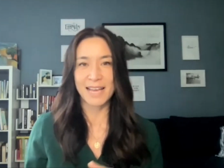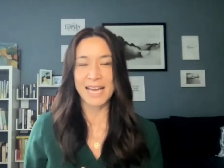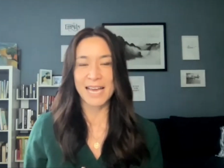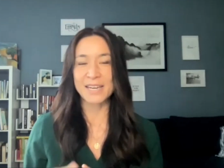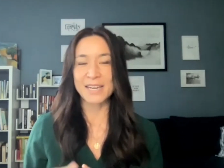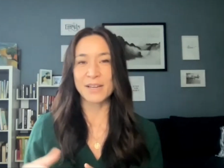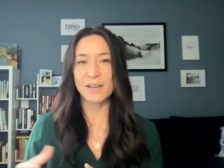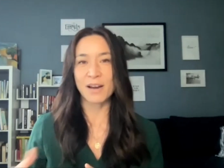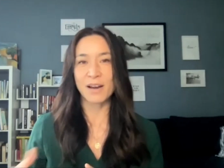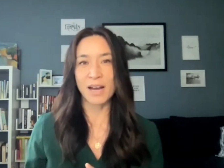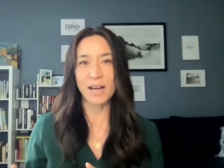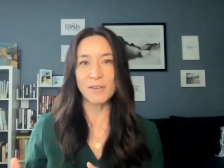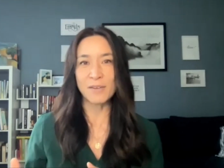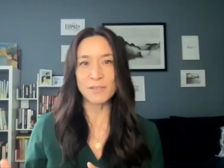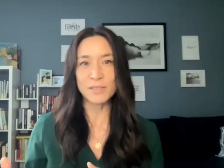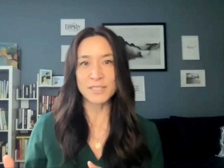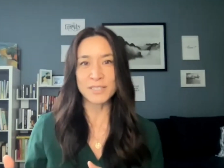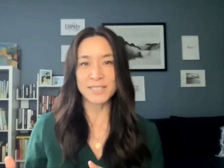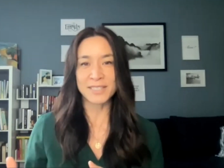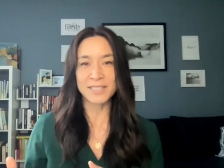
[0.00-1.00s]
And in
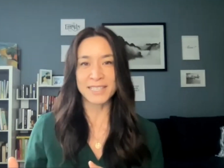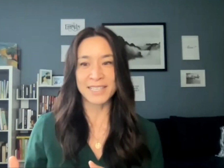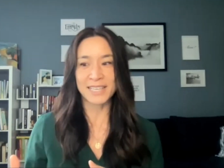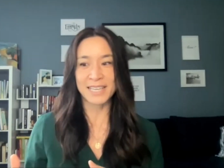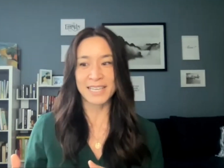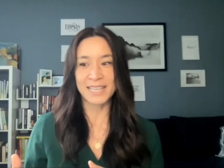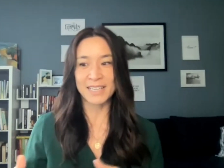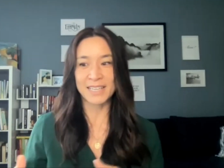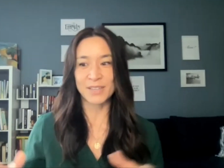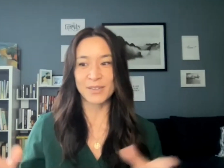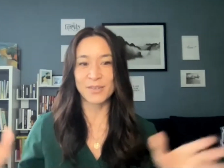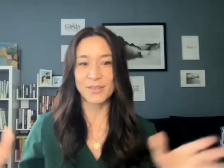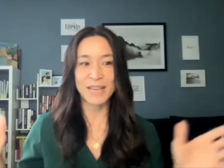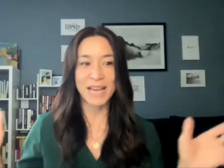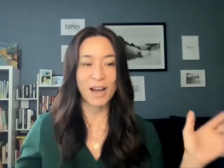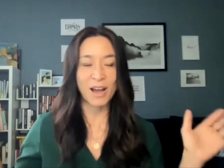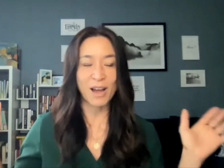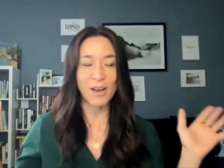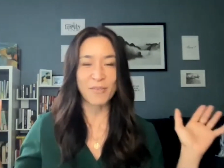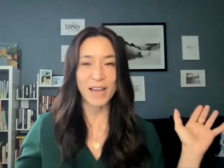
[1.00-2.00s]
convergent thinking, you
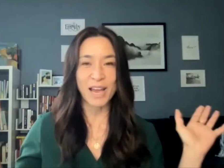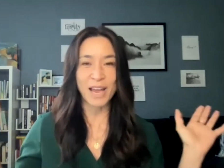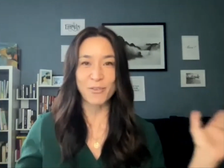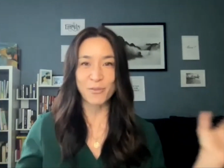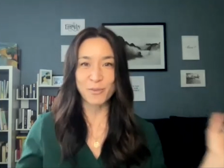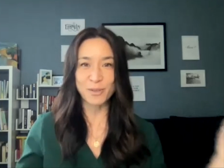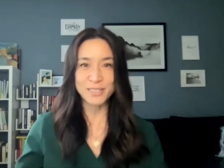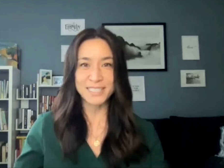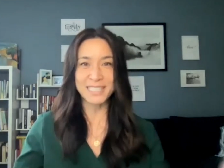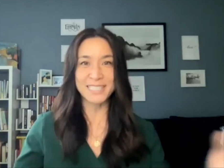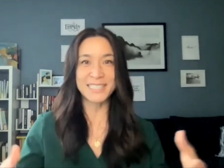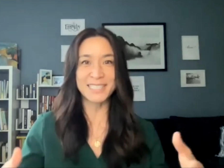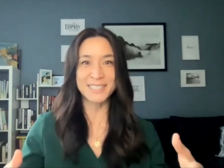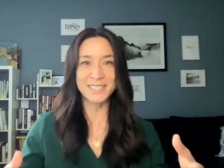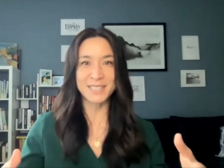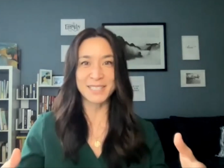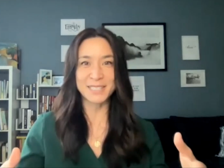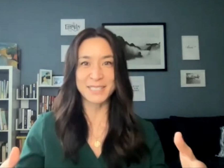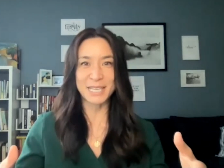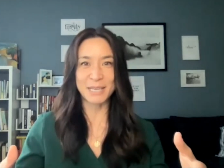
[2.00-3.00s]
now have everyone's
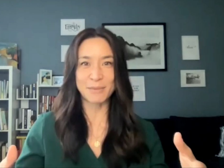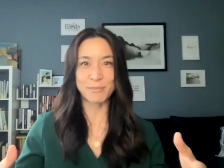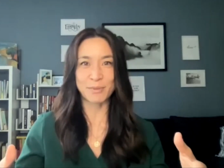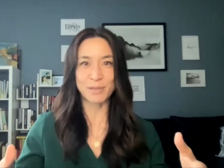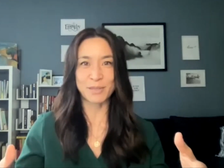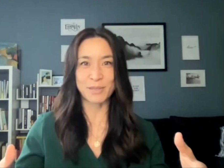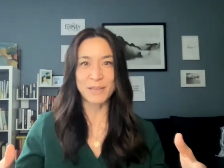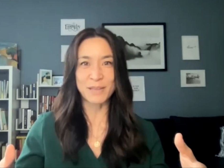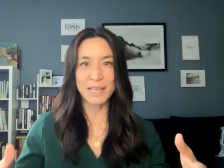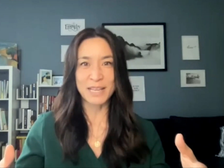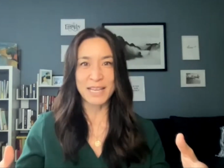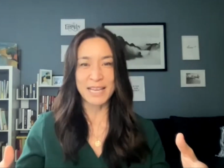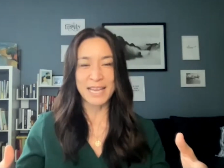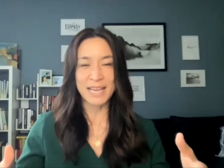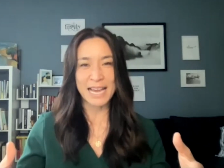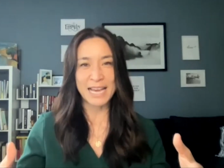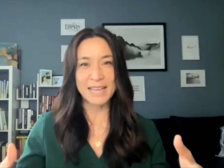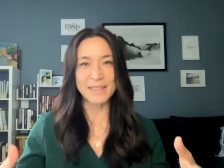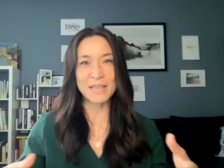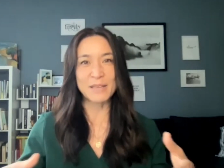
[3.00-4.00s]
ideas on the table,
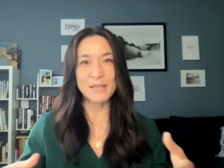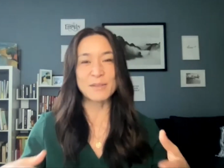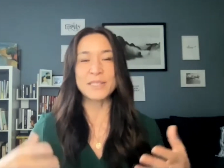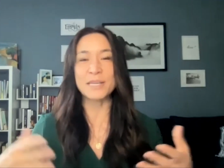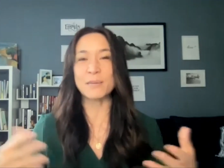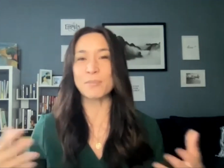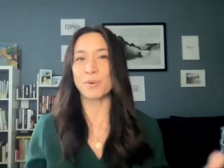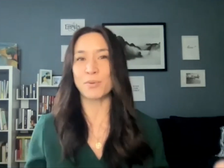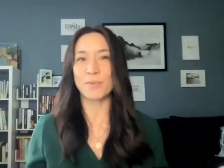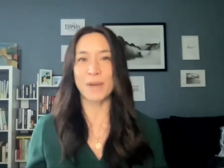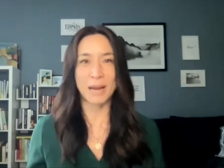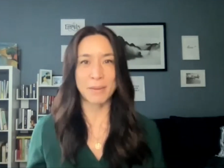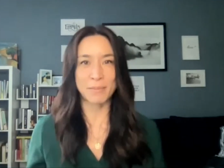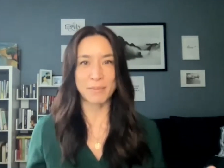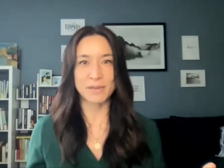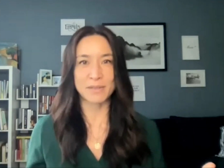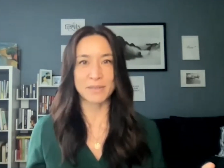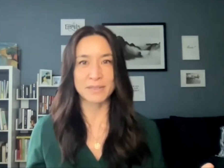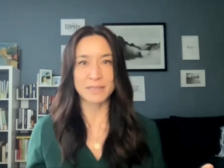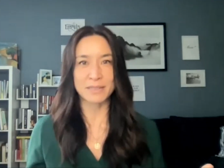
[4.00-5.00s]
and then you set
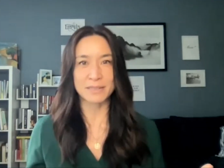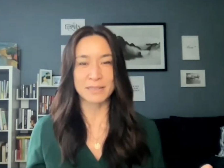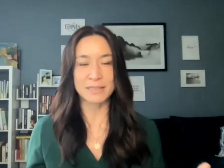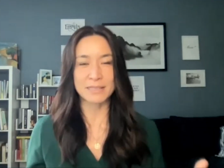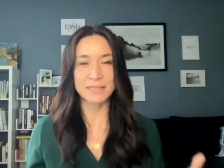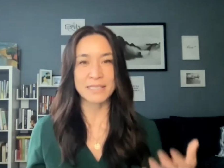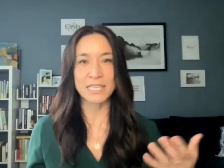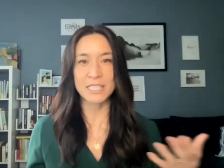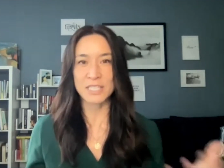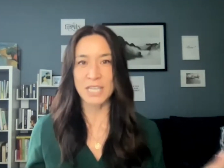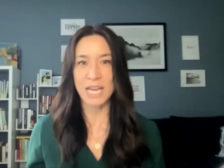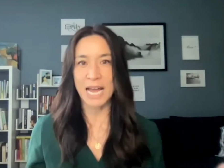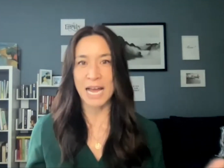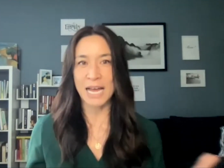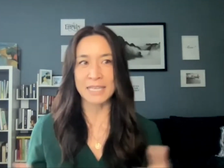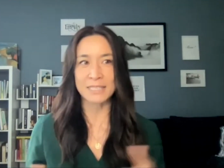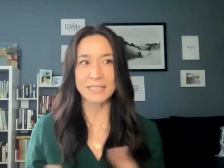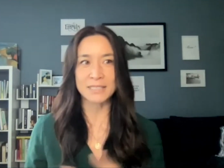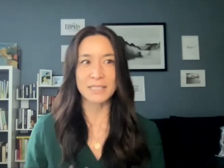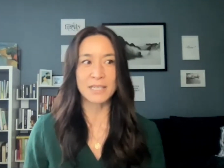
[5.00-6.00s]
parameters, such
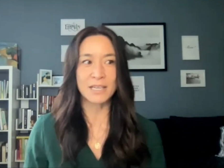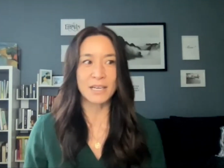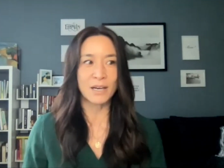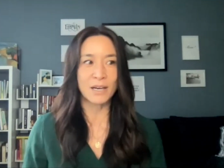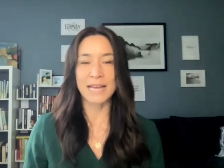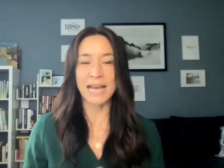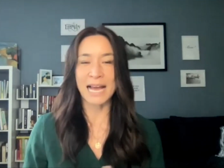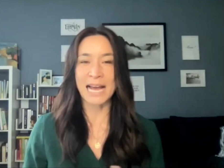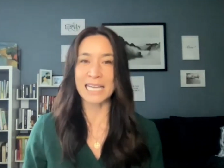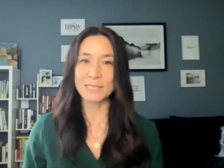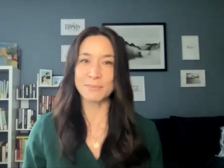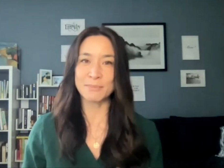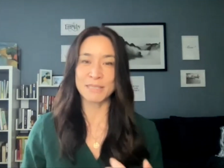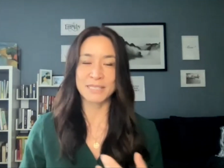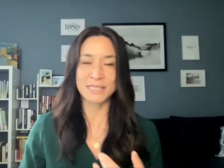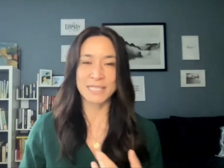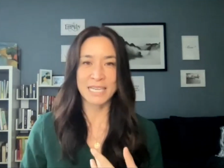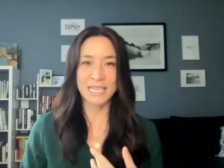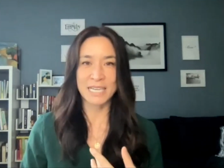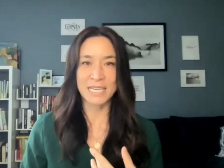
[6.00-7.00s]
as it has to be
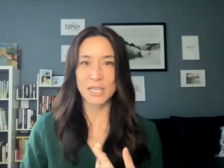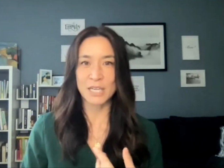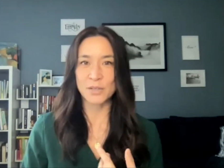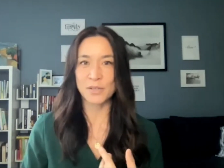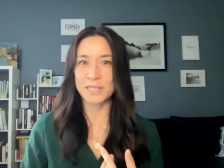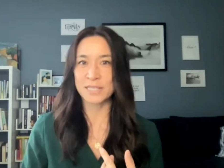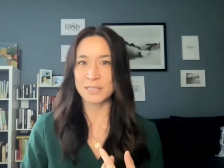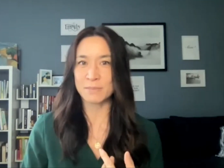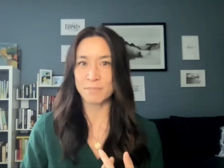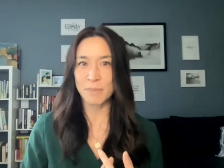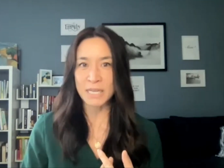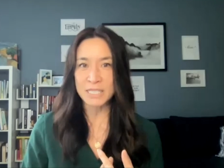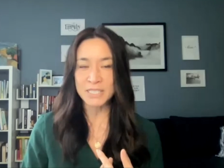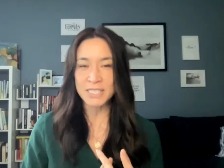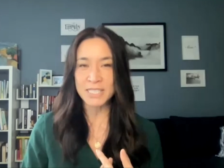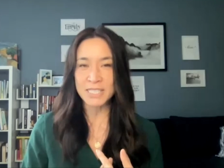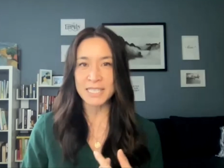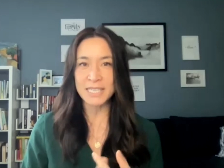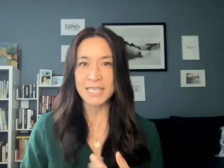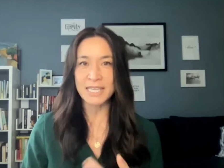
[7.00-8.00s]
done under this
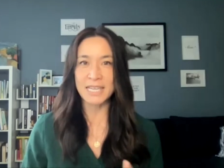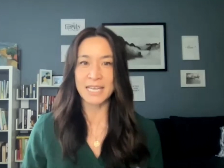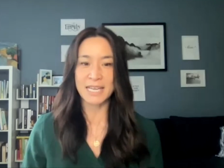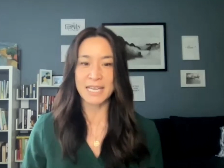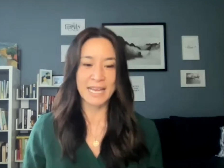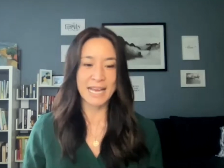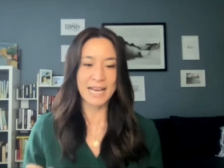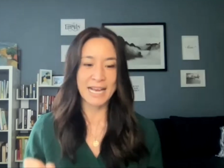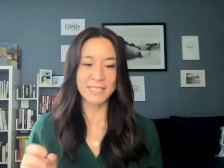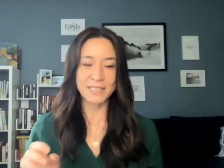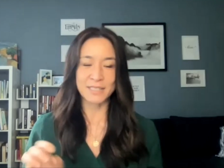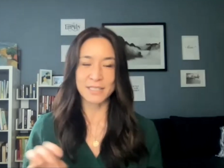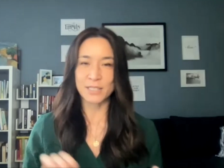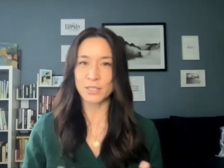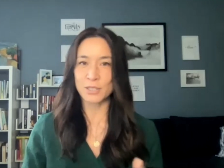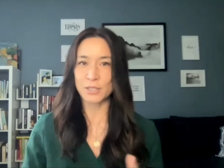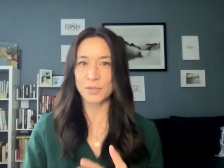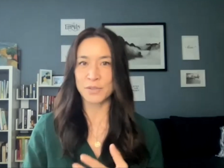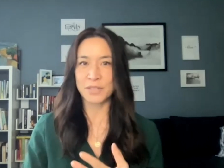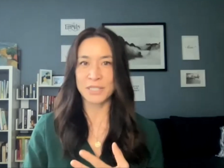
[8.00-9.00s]
budget, it has to
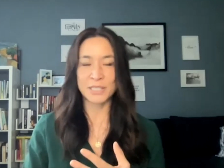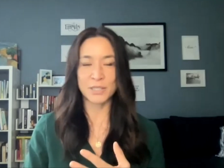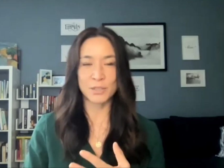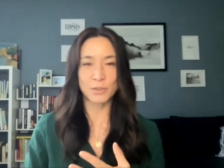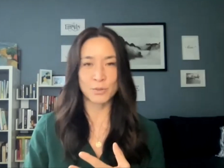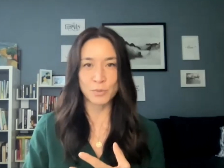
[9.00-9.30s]
include these